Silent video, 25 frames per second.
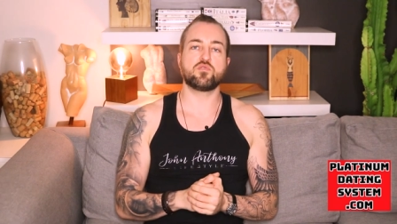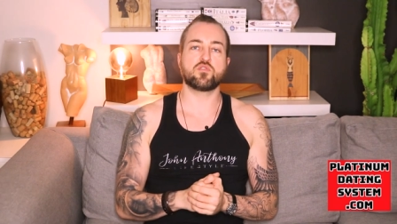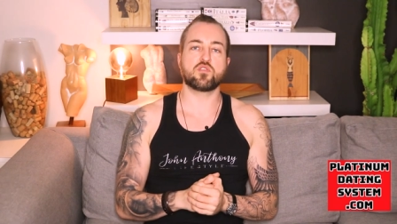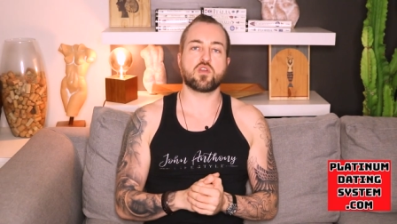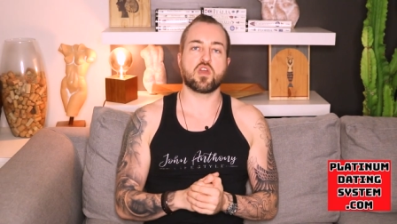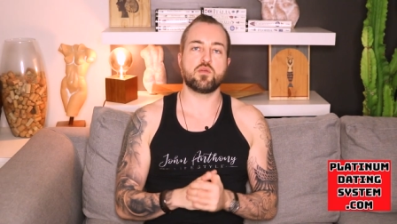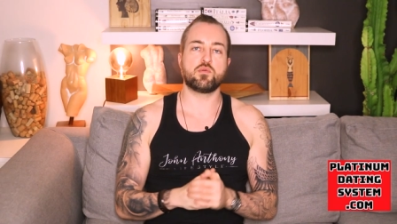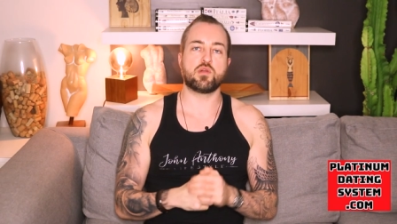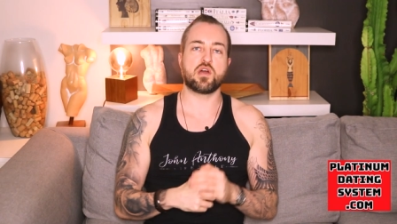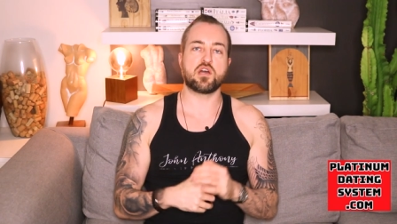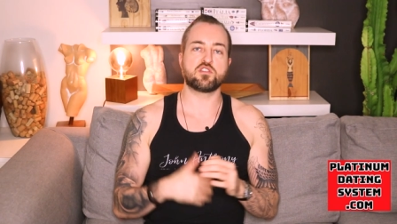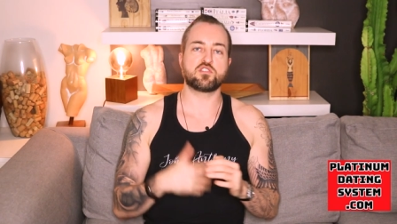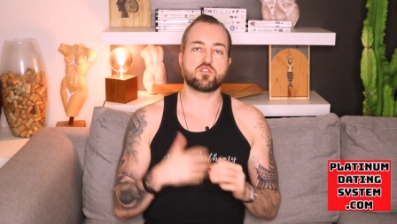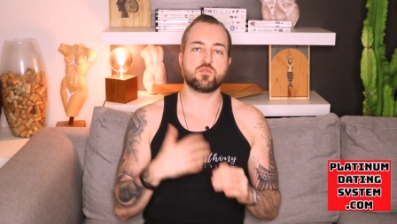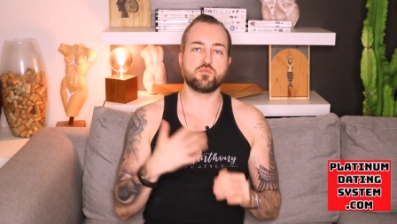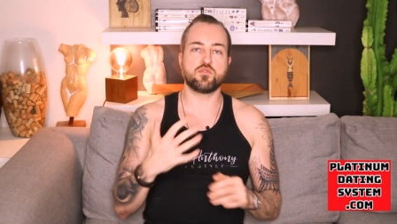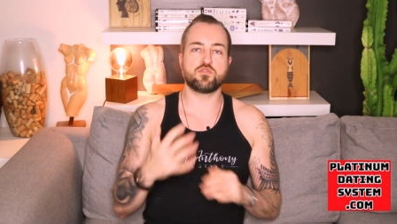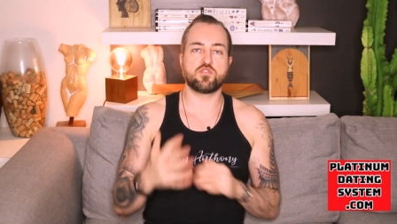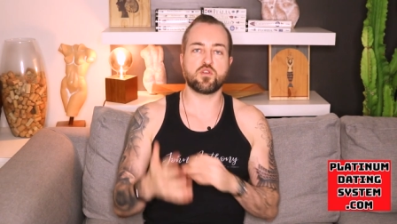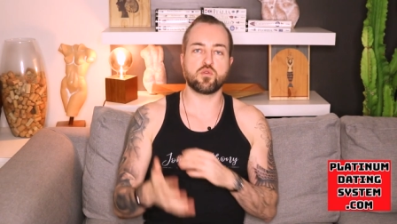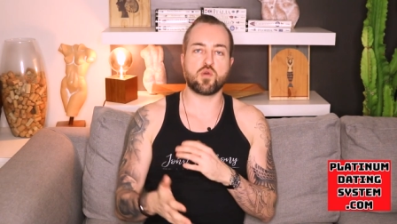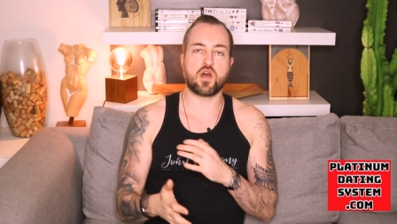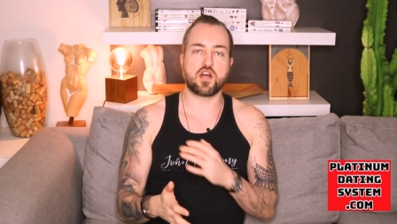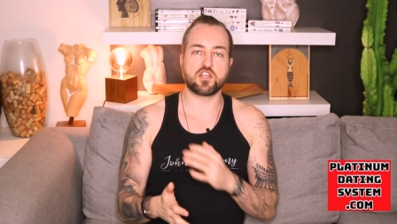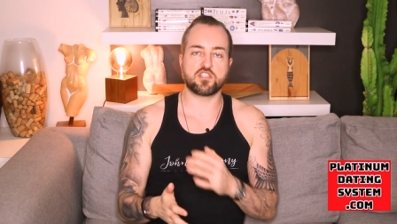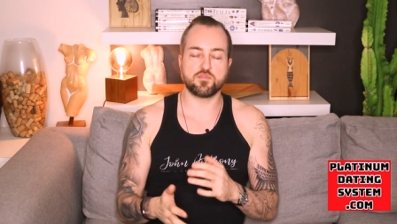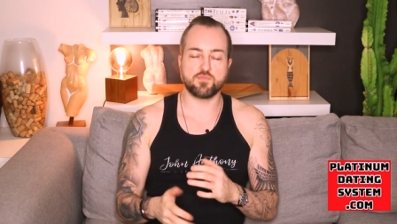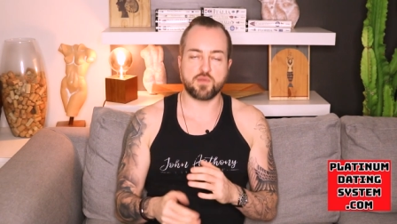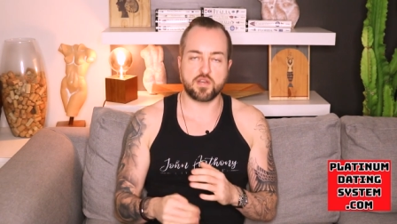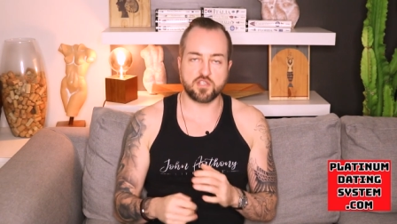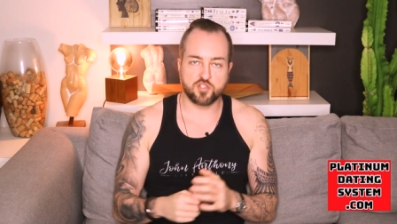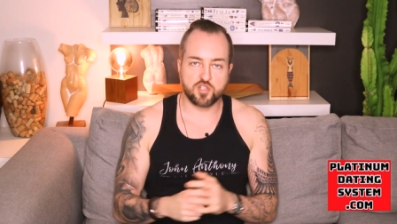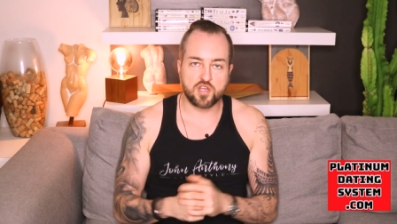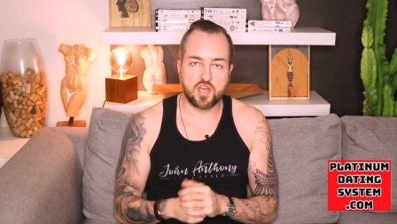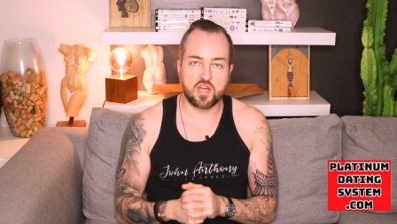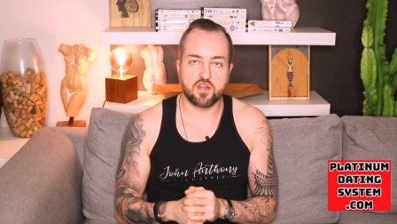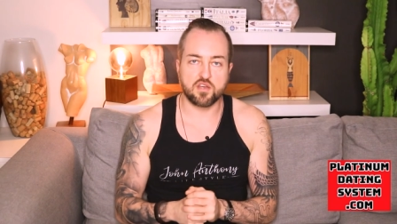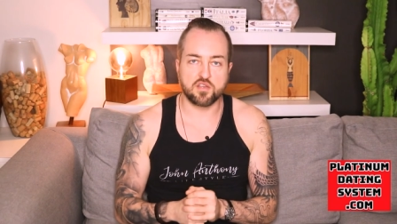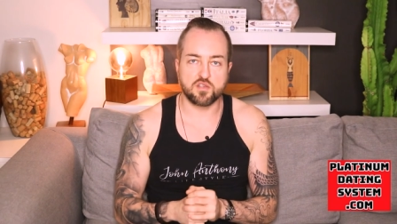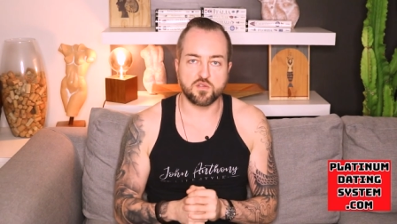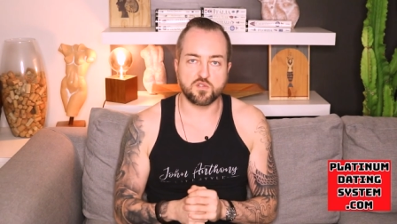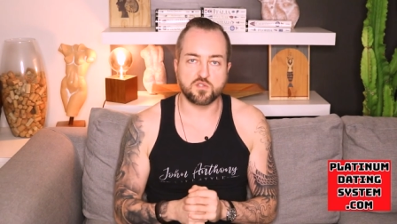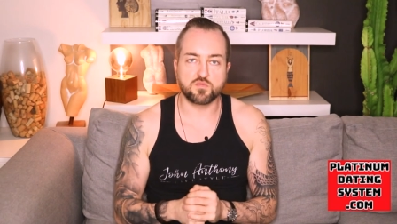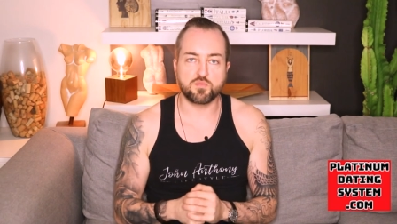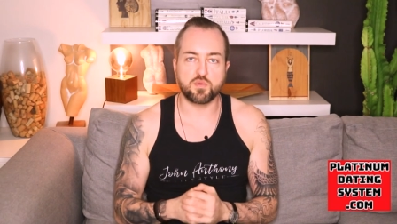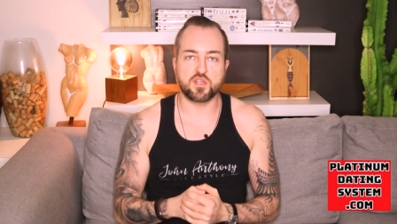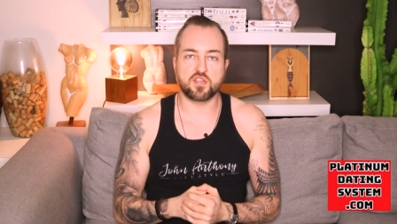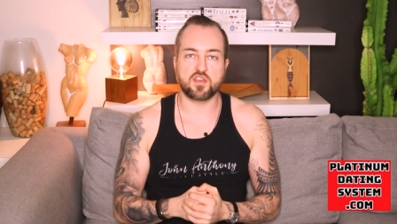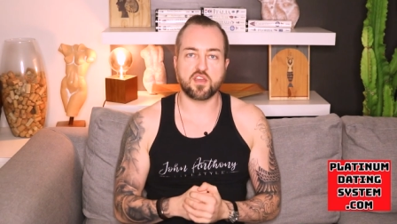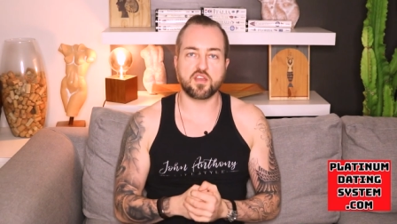Okay, but I assume if you're watching my channel, you
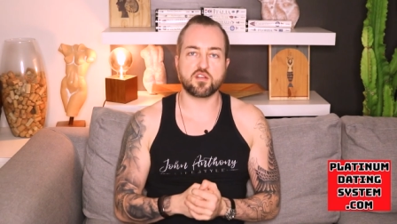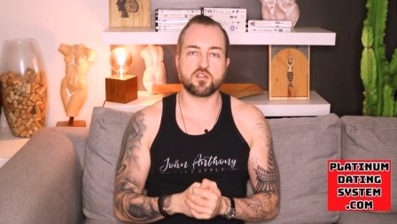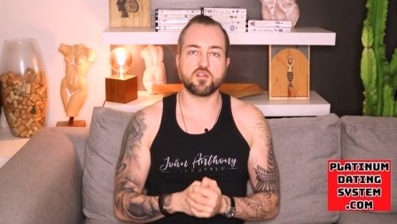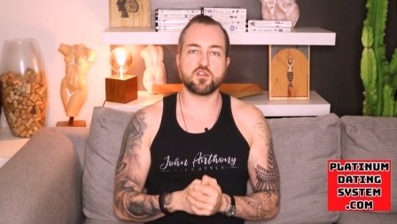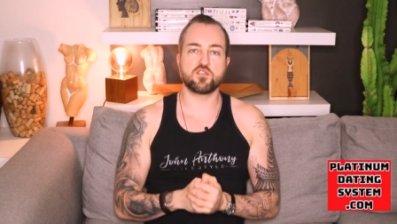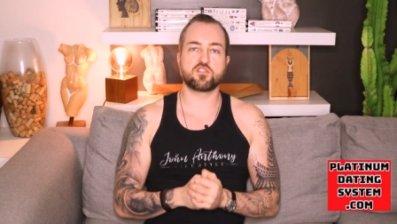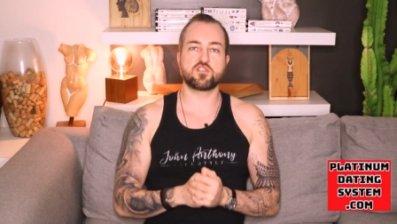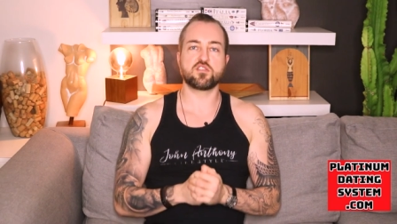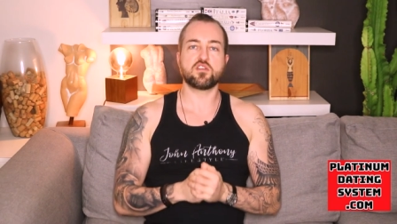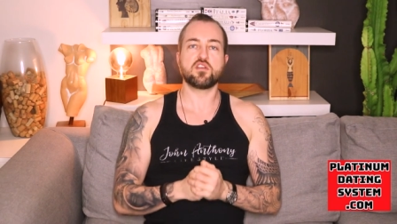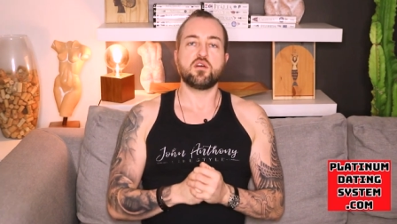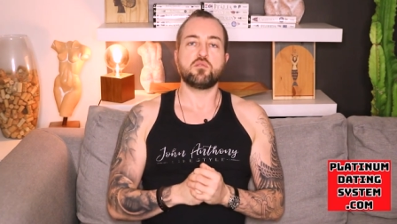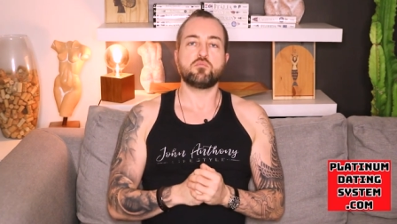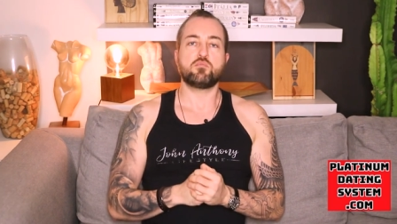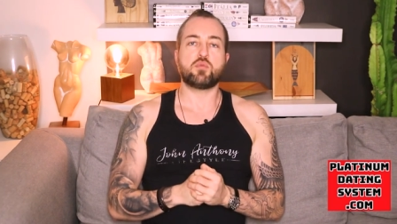speak English.